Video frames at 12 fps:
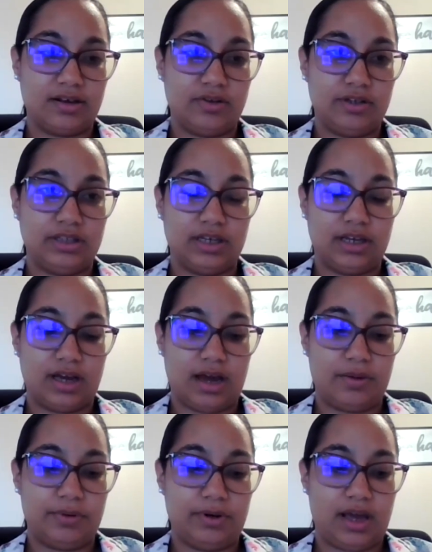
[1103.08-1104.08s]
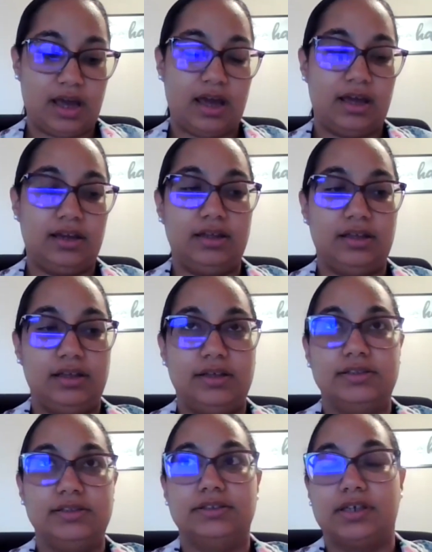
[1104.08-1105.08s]
the only thing I would add
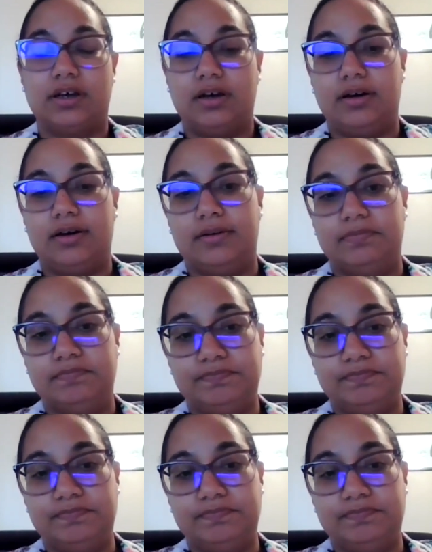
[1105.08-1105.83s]
is our